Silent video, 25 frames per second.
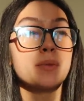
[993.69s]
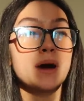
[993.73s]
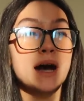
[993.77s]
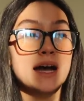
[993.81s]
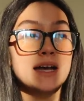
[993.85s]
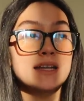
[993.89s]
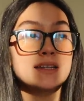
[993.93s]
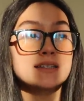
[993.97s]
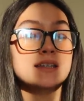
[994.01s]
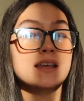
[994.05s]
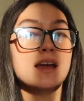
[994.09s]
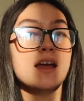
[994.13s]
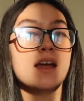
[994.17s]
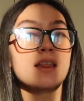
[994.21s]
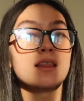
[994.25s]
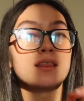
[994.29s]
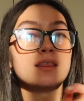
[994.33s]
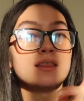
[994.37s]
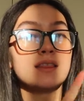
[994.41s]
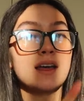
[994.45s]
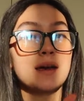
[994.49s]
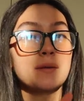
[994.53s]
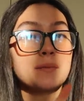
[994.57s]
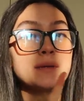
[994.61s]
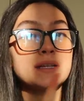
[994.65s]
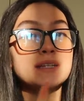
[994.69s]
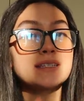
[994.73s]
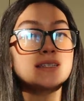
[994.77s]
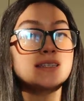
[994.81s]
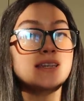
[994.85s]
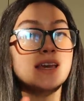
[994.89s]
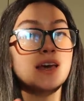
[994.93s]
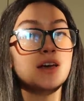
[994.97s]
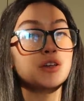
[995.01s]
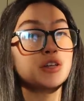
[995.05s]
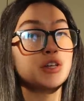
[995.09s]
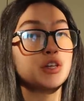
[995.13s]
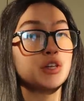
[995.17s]
but let me
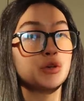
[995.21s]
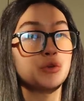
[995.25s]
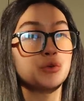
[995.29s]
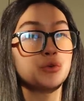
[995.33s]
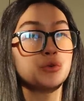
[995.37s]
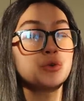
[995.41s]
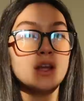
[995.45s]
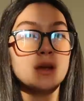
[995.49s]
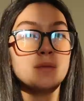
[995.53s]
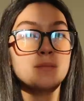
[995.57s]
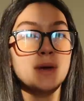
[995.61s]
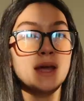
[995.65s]
tell you,